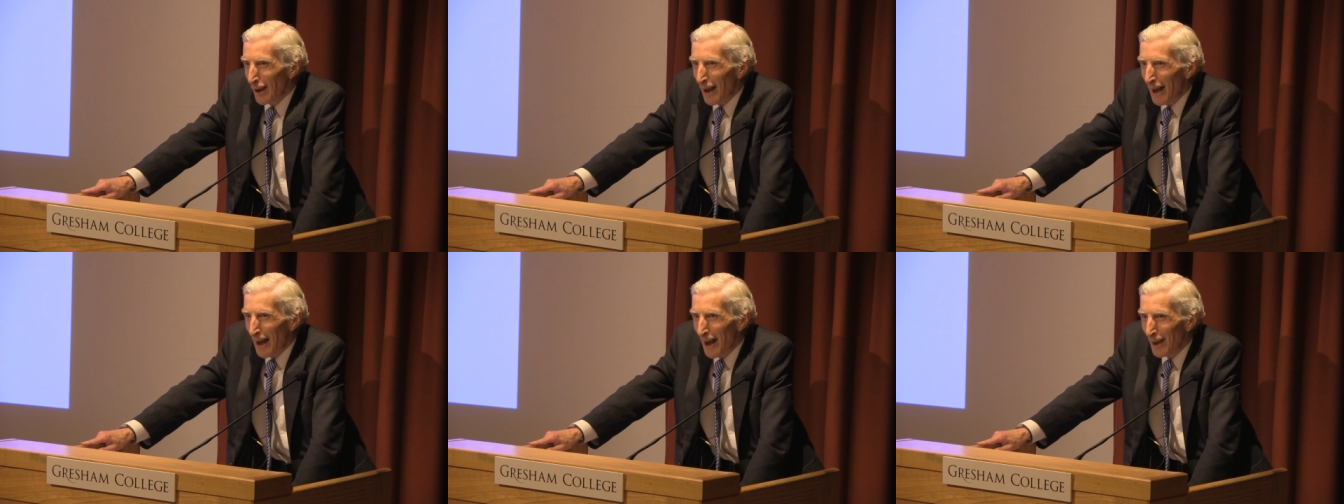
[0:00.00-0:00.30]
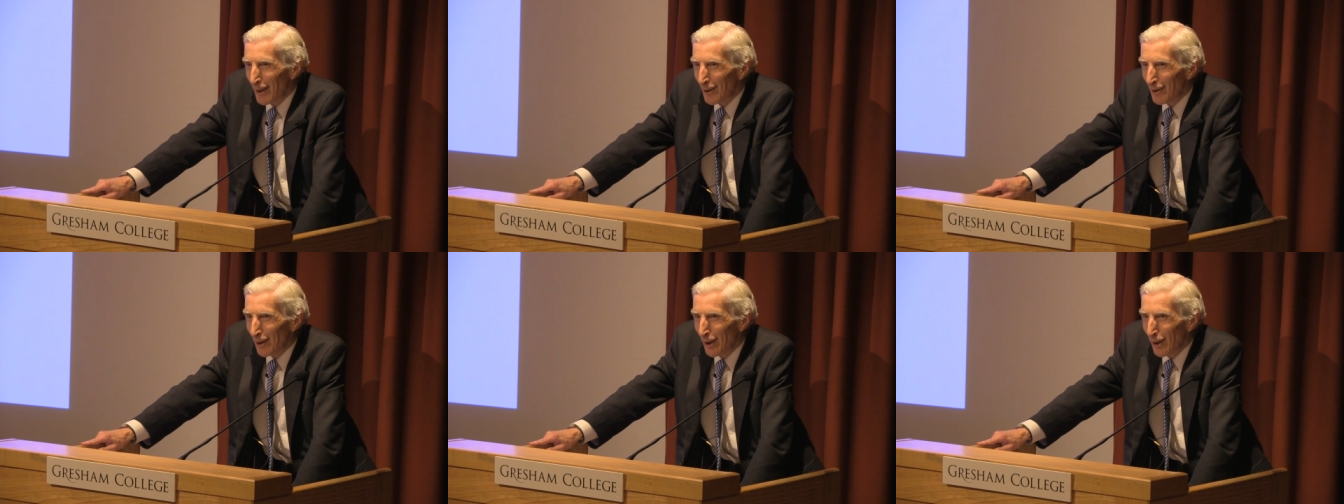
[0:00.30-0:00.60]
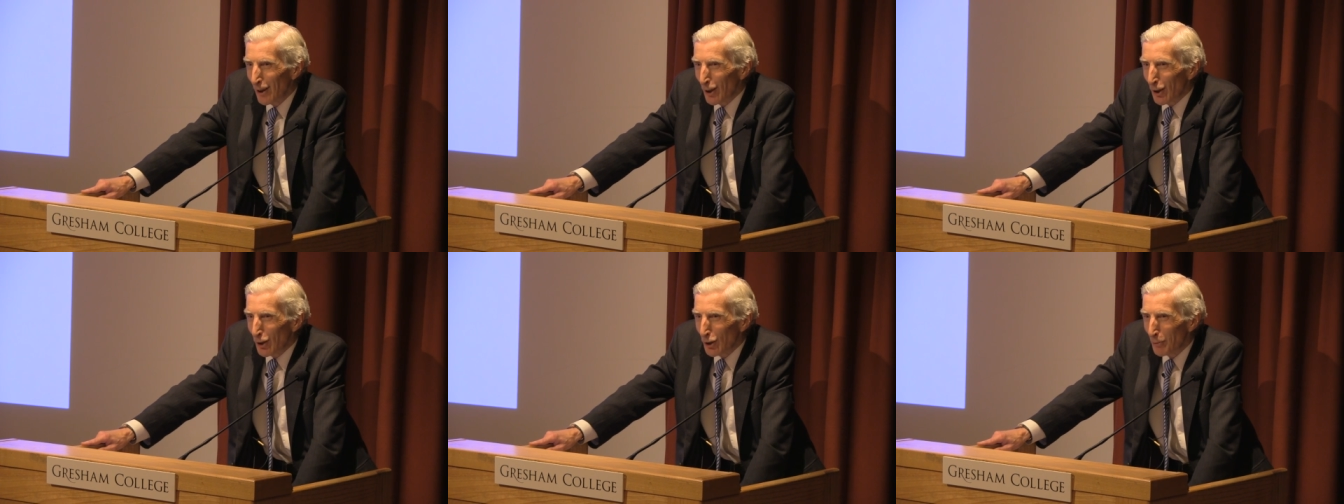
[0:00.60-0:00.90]
And uh,
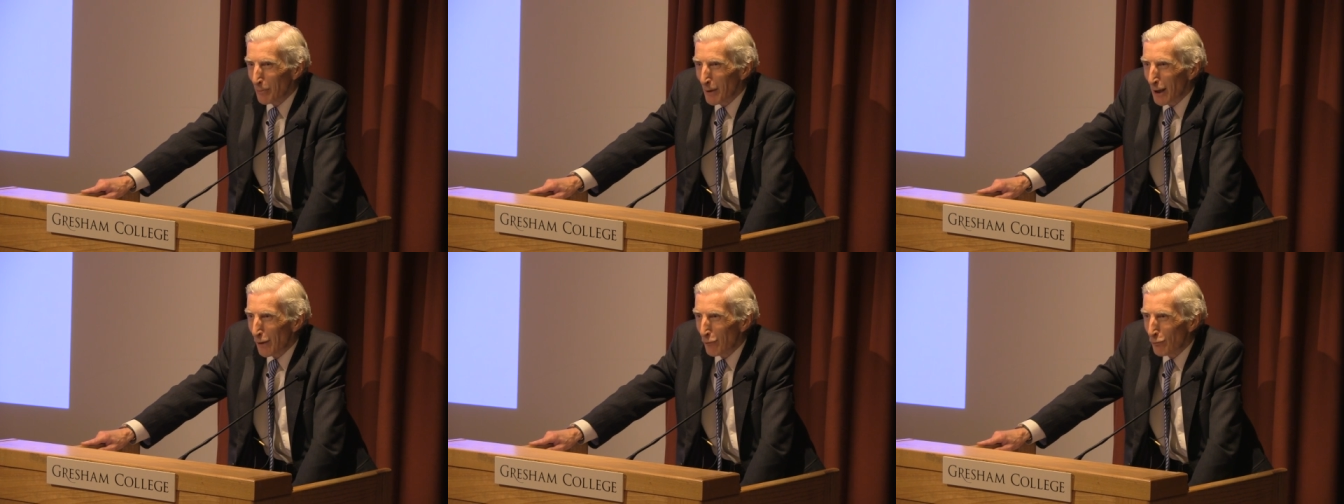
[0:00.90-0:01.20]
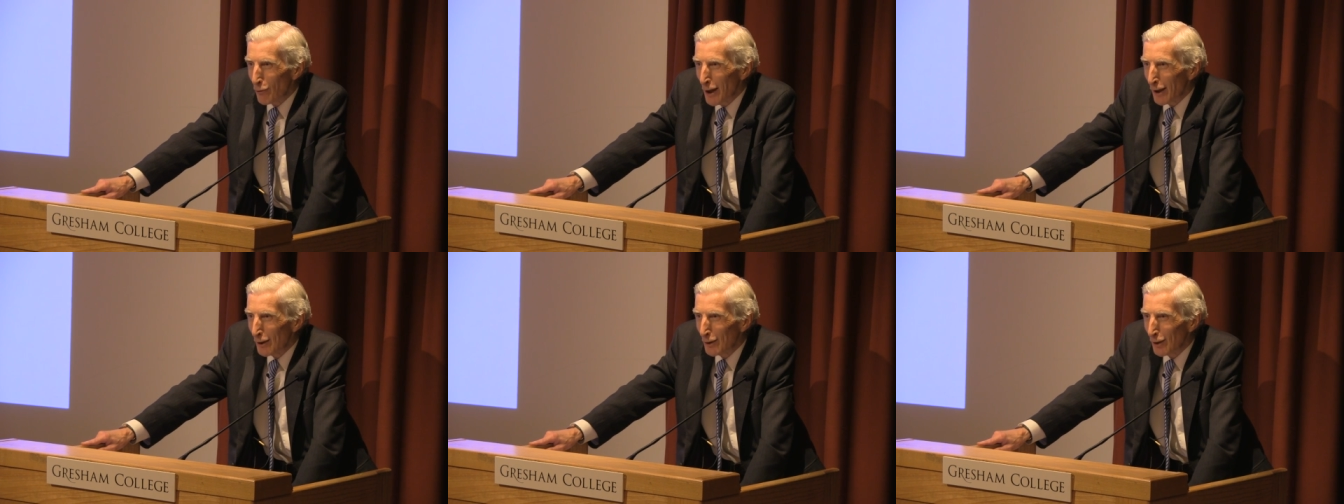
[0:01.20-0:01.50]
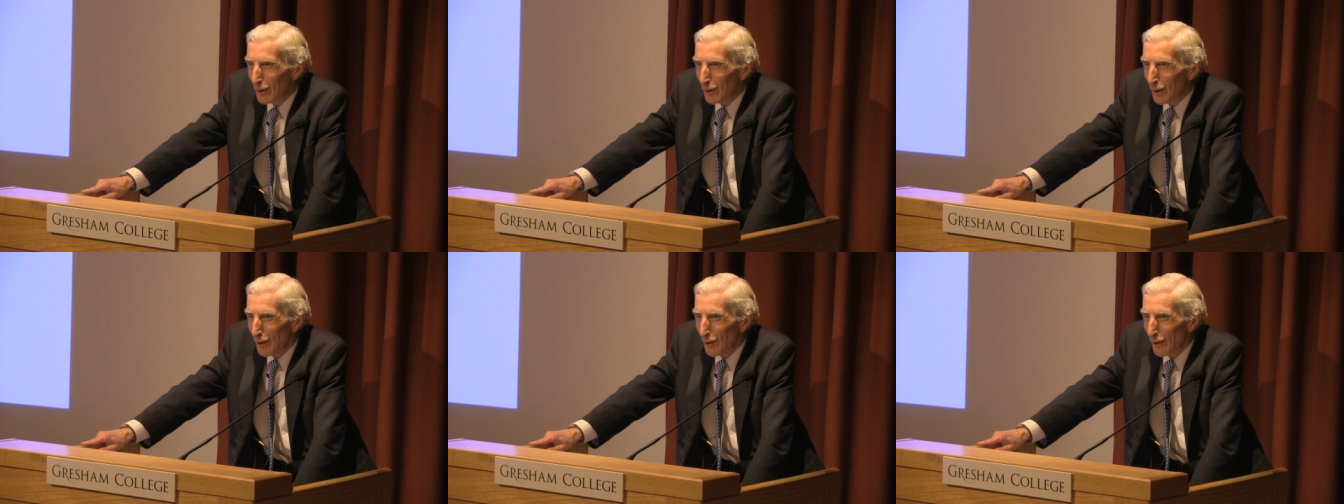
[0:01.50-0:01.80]
you may have read
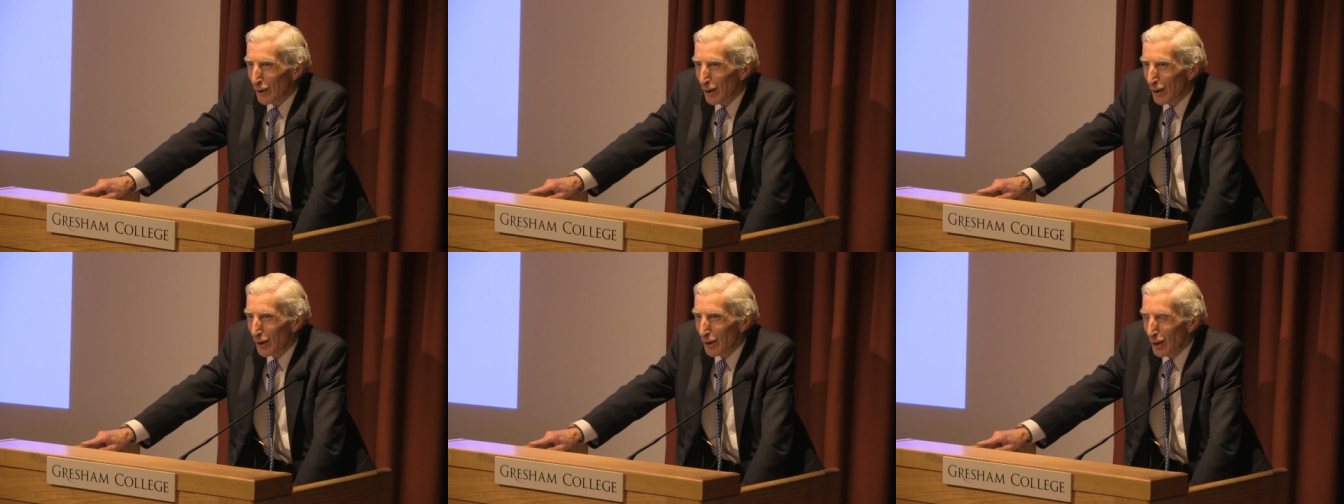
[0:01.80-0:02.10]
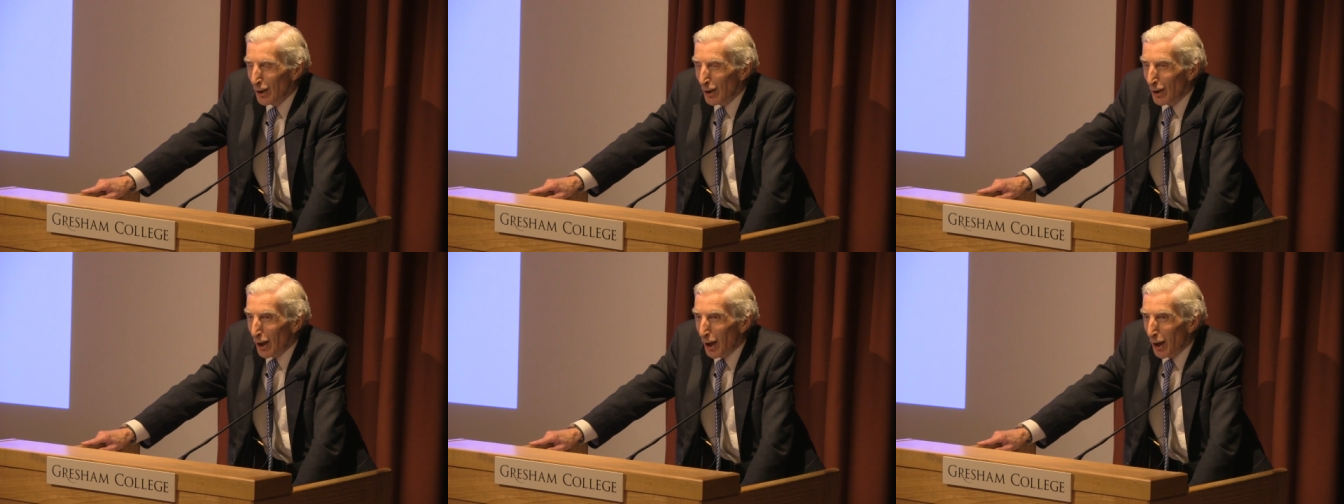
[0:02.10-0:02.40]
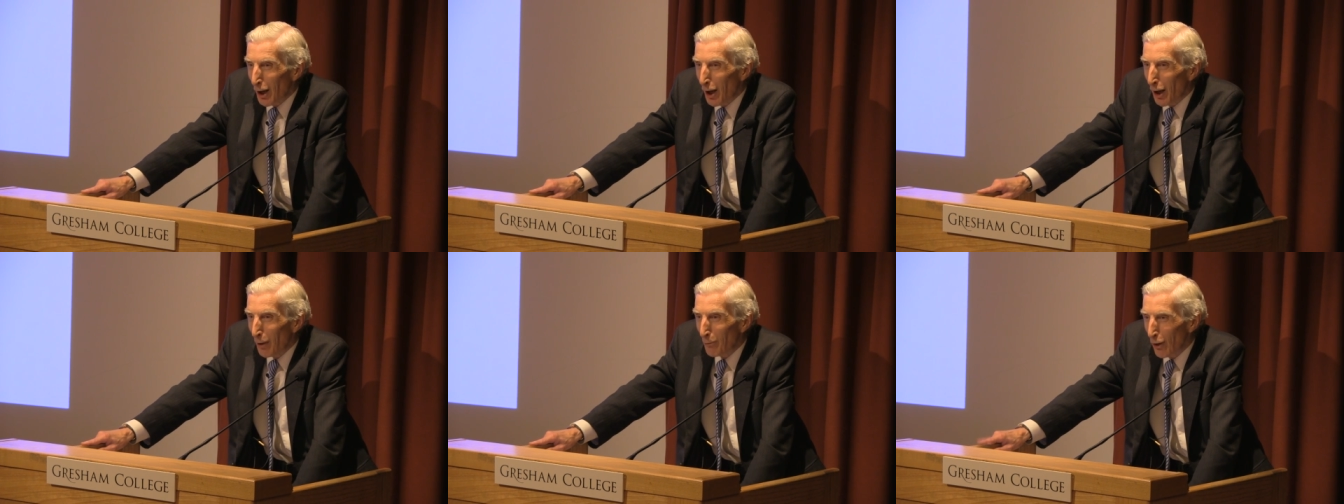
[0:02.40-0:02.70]
that there's a,
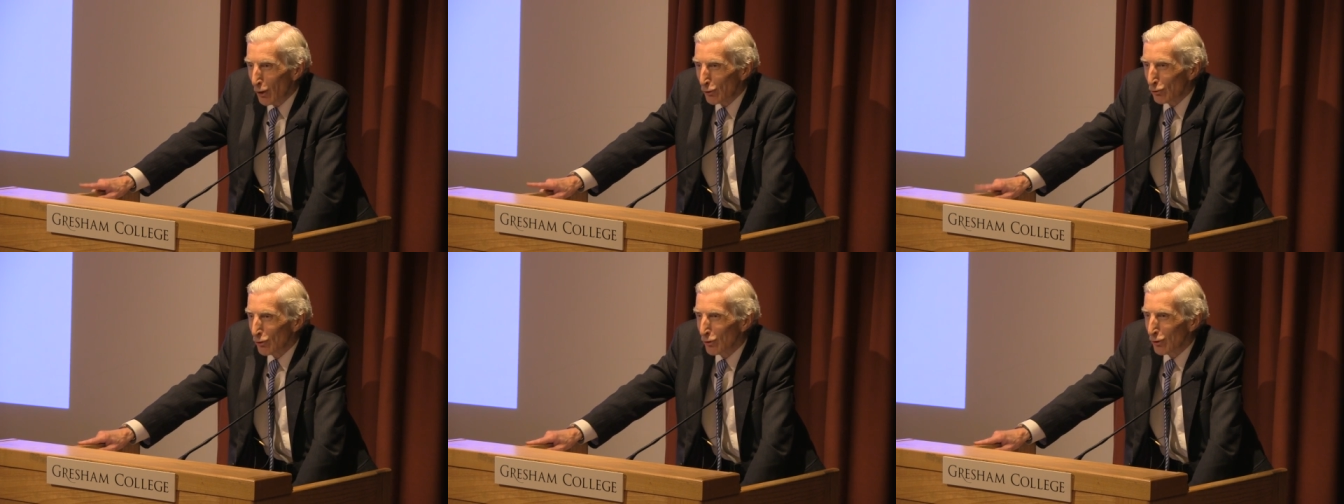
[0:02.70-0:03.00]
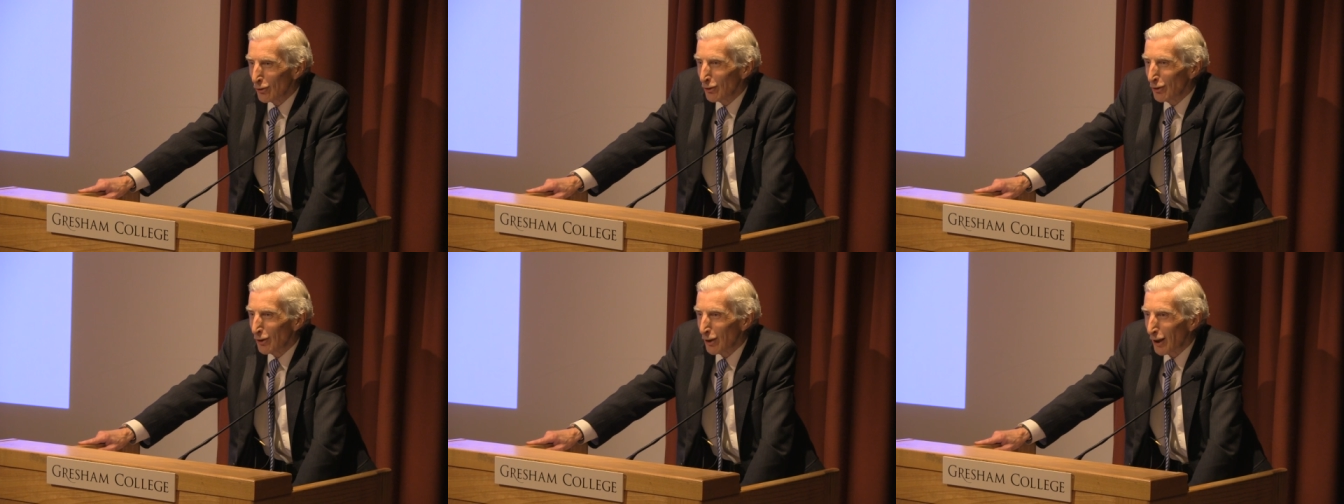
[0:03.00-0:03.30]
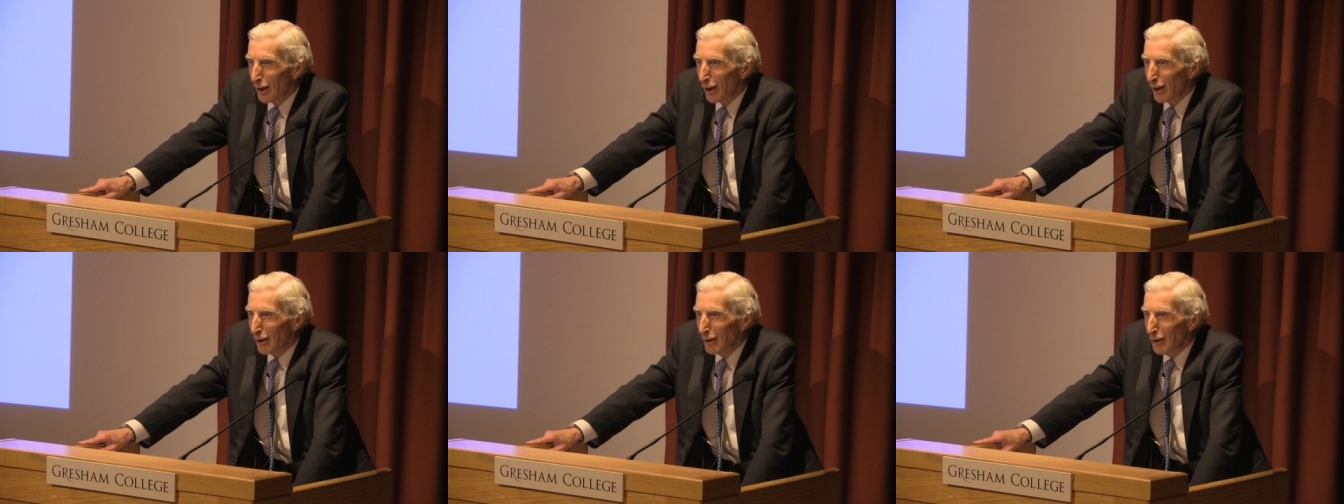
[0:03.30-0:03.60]
a Russian
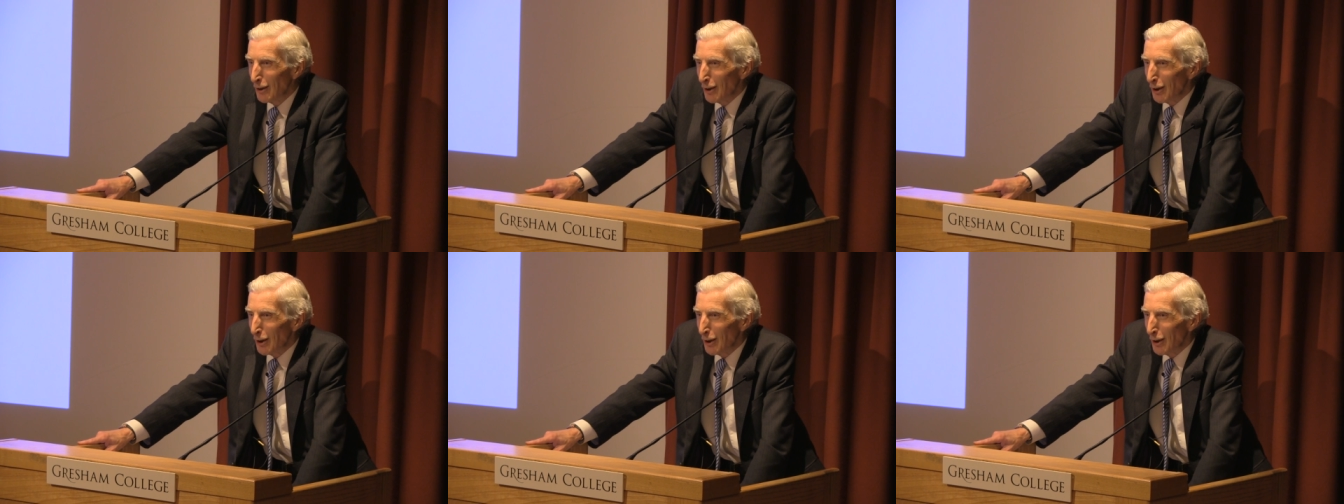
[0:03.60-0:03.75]
uh,